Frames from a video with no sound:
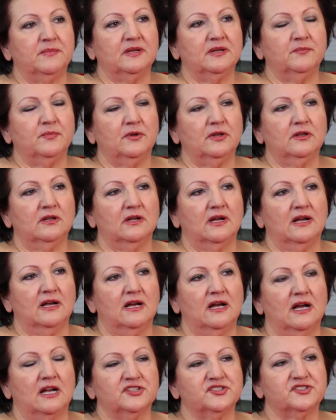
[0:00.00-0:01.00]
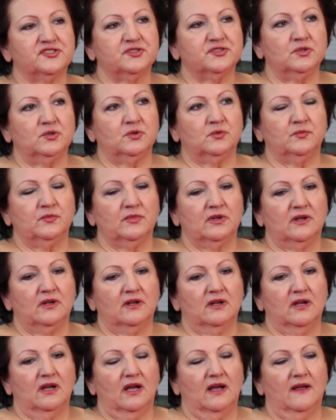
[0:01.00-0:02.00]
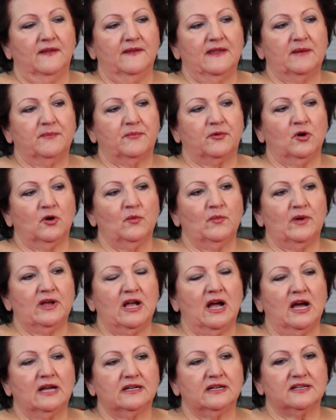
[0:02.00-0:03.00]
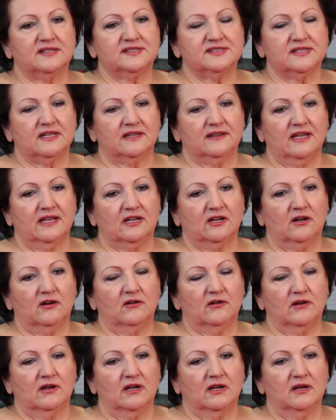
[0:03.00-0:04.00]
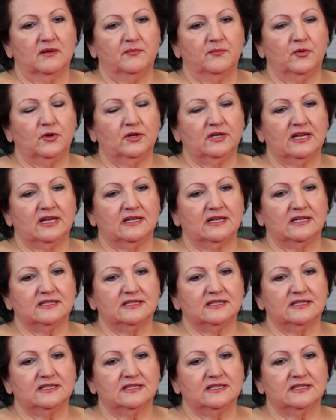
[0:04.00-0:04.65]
people uh, assume that probiotics that are uh, put in